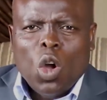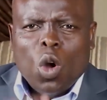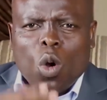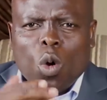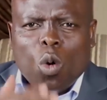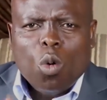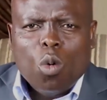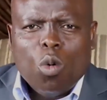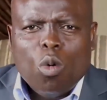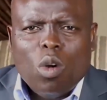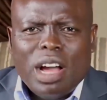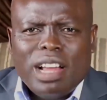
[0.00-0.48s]

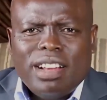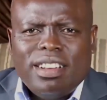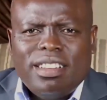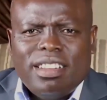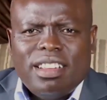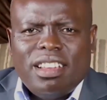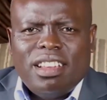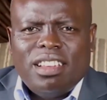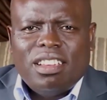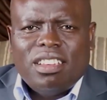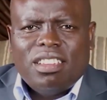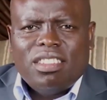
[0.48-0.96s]
What
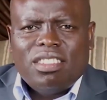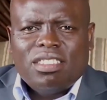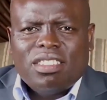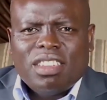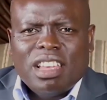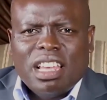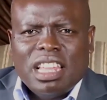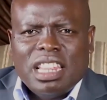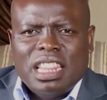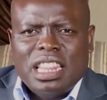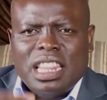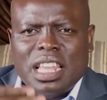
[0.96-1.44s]
is
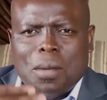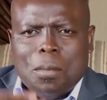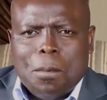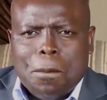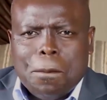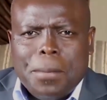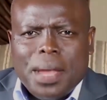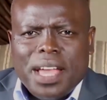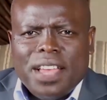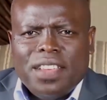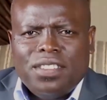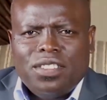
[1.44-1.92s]
the
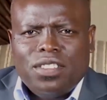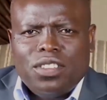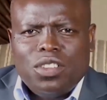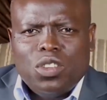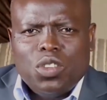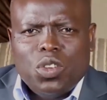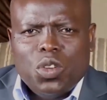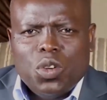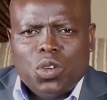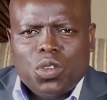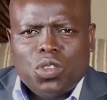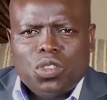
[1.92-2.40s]
best
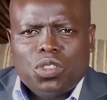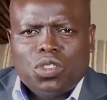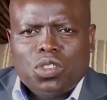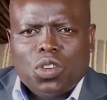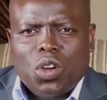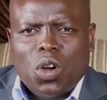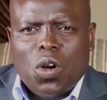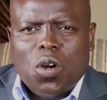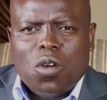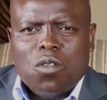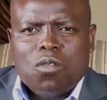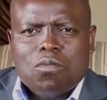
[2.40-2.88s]
use
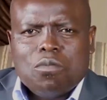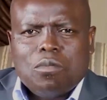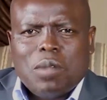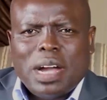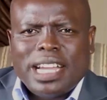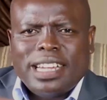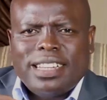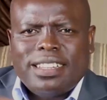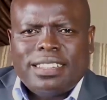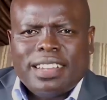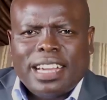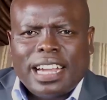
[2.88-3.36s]
of
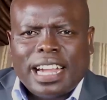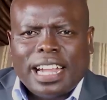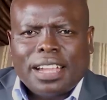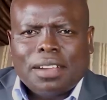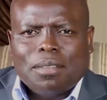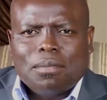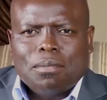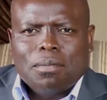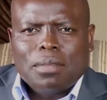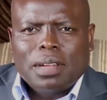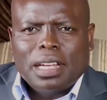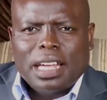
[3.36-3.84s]
my
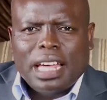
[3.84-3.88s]
time